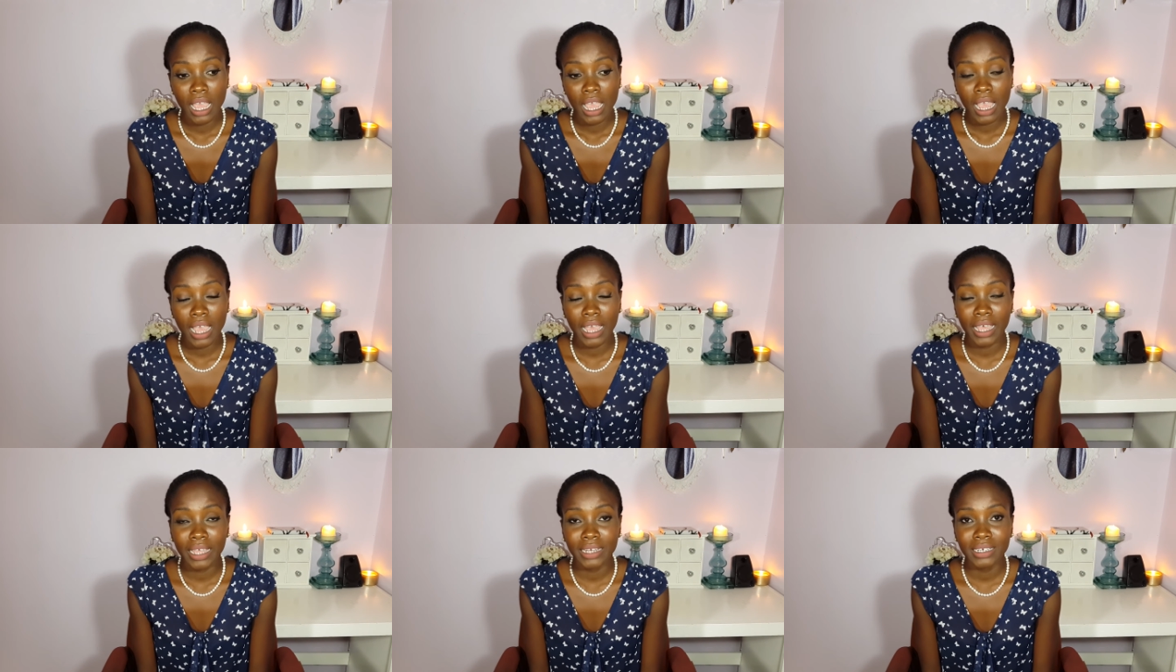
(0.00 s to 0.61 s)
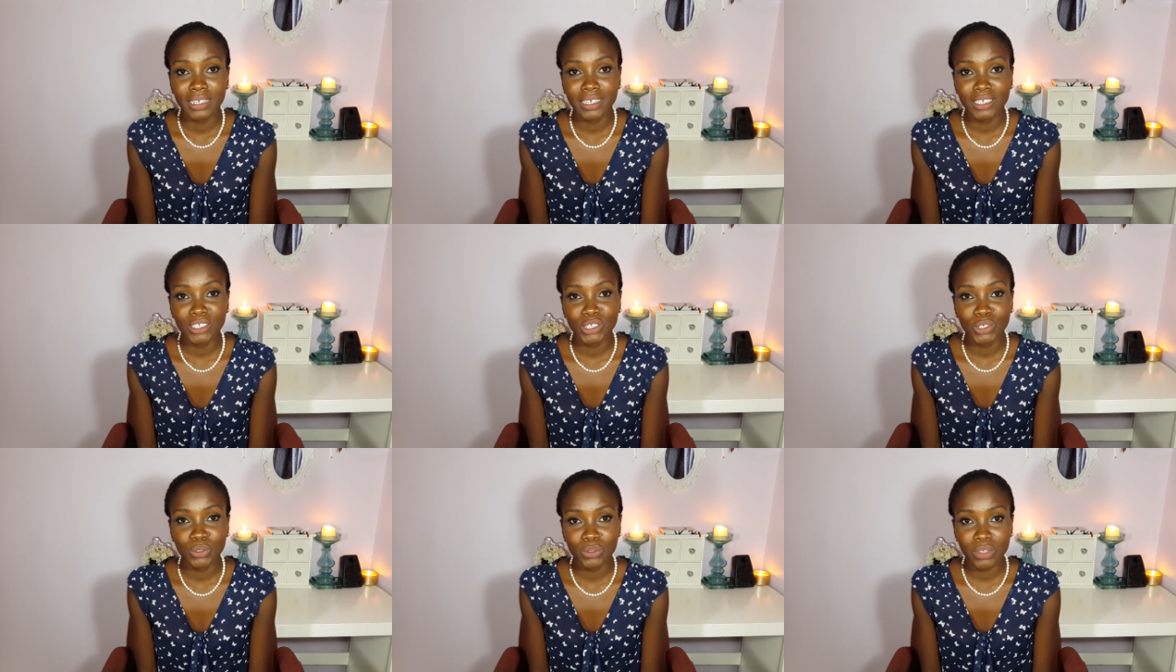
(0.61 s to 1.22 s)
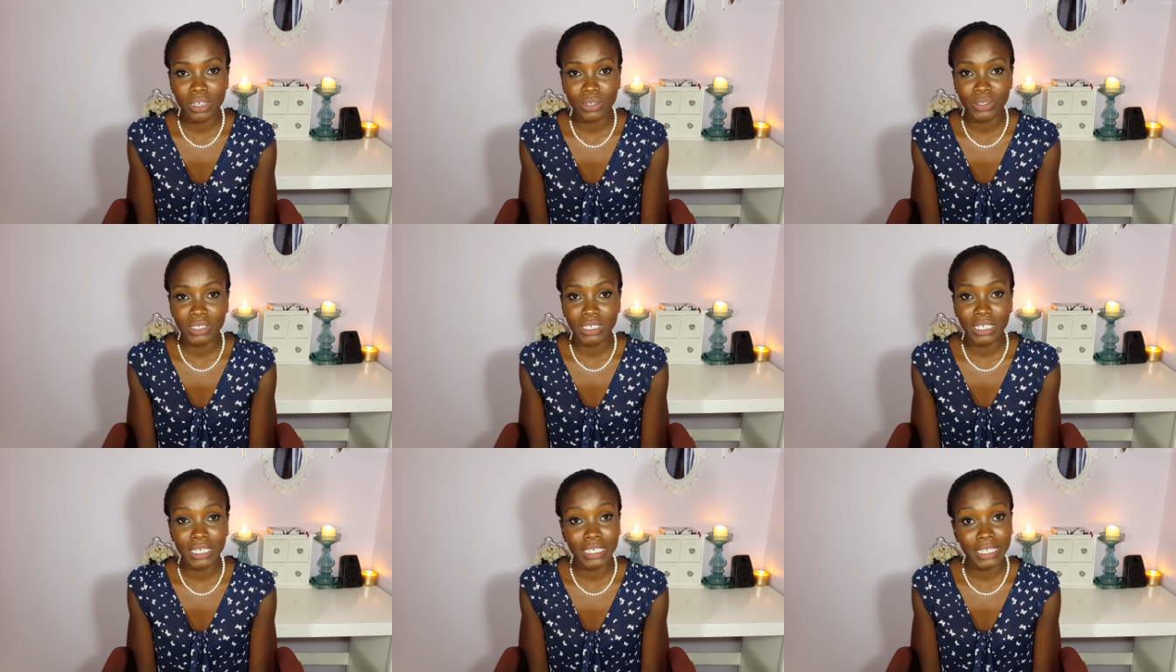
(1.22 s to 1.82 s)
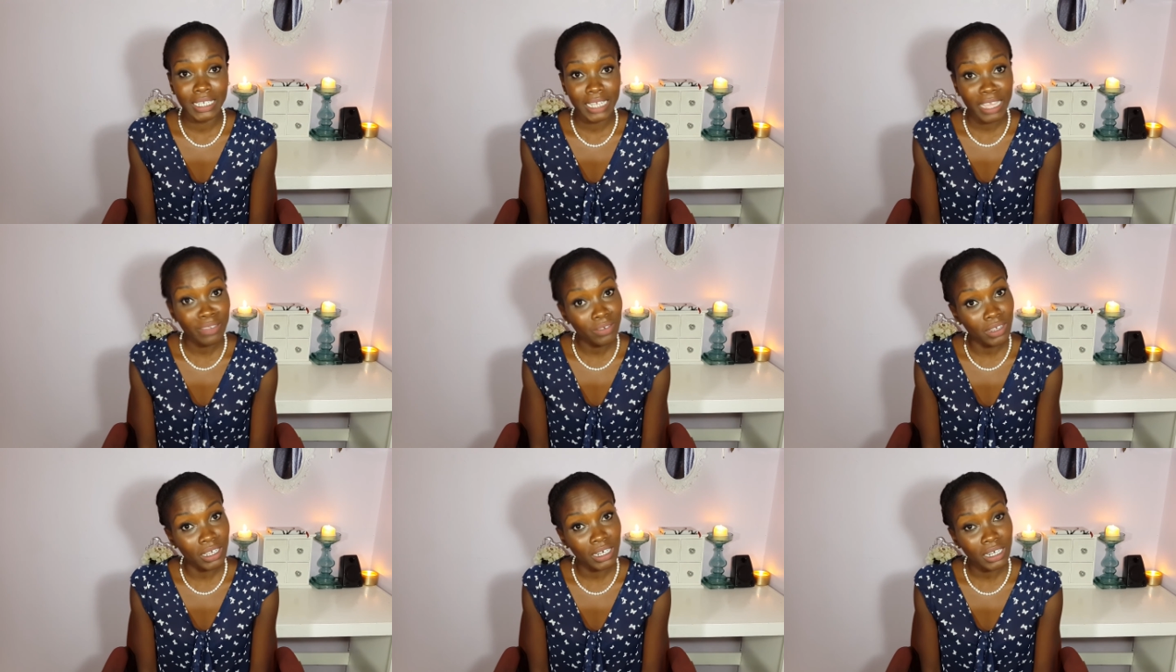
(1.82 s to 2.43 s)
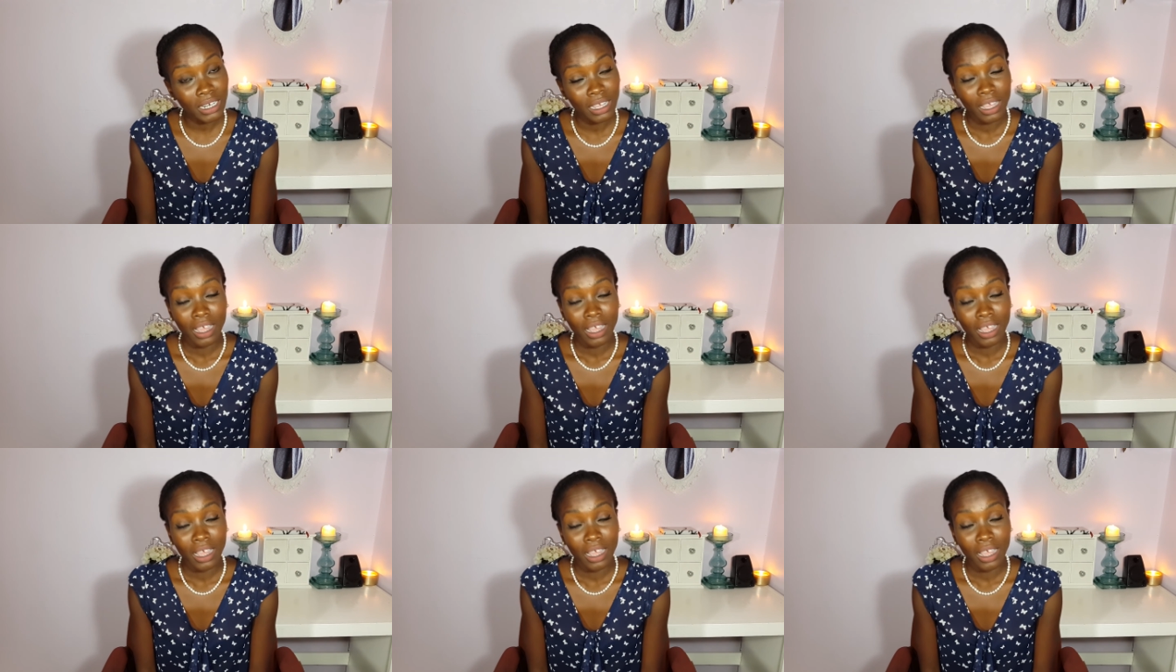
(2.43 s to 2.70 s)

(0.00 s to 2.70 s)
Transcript: And in 2011,